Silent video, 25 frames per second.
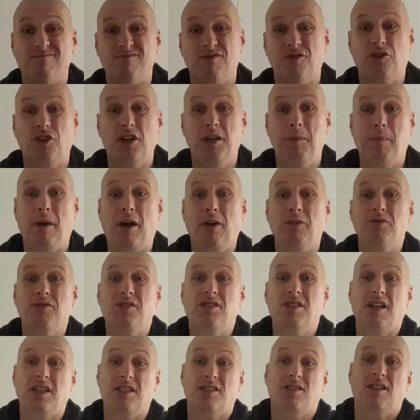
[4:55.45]

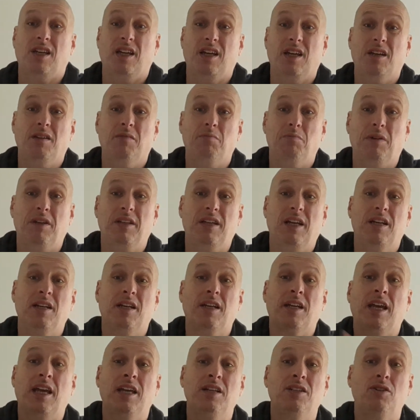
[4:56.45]
£3.60. But then
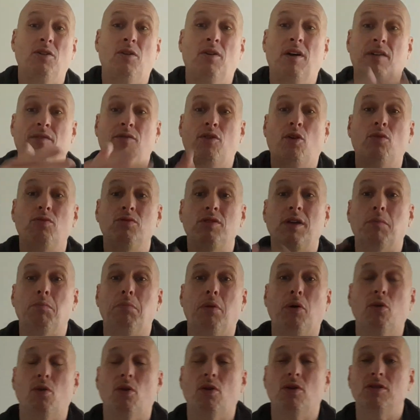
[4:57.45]
again, you'll have all your
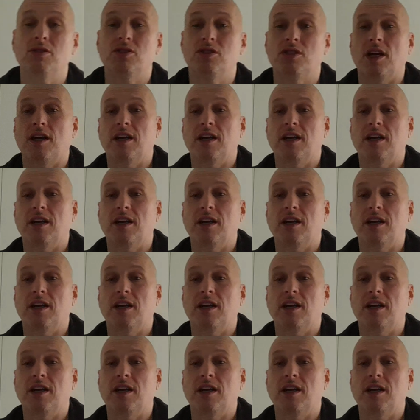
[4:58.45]
bolt-ons,